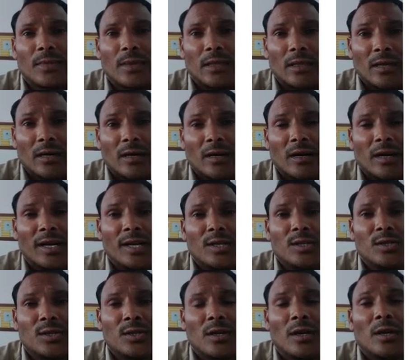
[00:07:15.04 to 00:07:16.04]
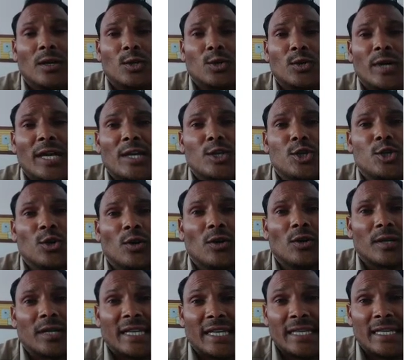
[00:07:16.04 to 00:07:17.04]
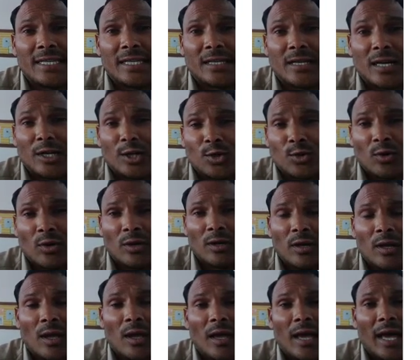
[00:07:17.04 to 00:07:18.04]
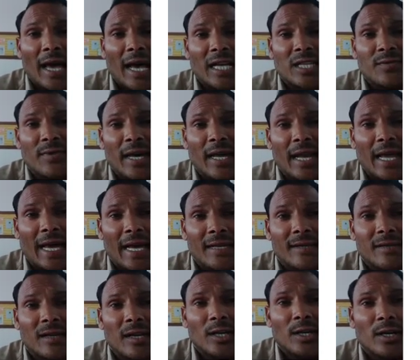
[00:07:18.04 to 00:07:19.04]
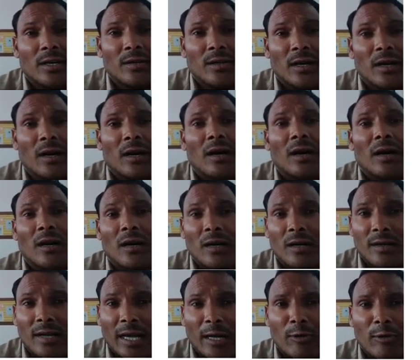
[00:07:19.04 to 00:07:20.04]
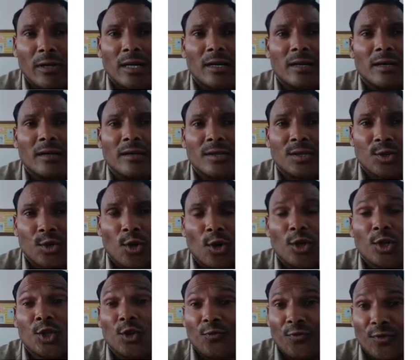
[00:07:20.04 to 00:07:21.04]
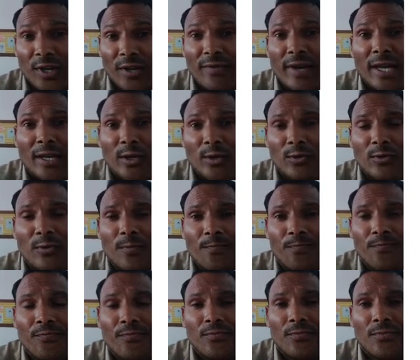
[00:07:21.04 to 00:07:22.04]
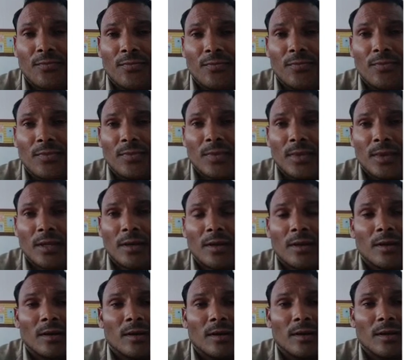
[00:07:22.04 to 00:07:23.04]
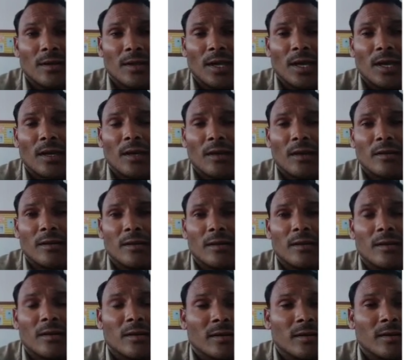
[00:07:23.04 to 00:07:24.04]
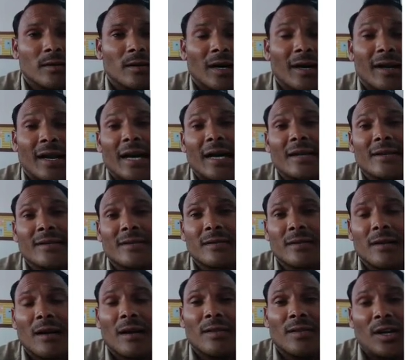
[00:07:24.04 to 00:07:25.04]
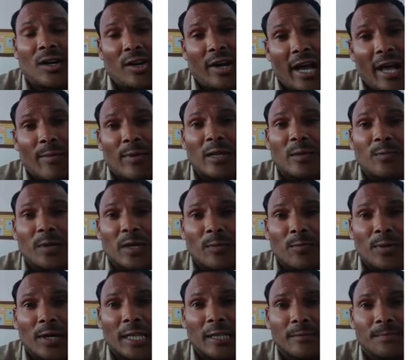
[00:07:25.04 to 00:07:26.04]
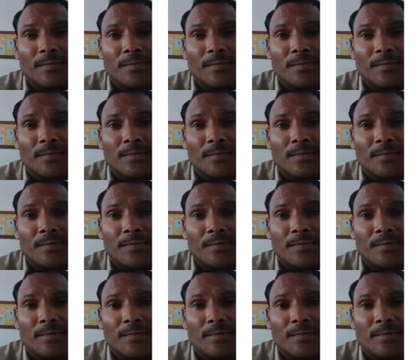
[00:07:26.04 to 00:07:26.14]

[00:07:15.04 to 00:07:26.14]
To ensure easy control as well as a regular source of revenue, they harassed the tribal people.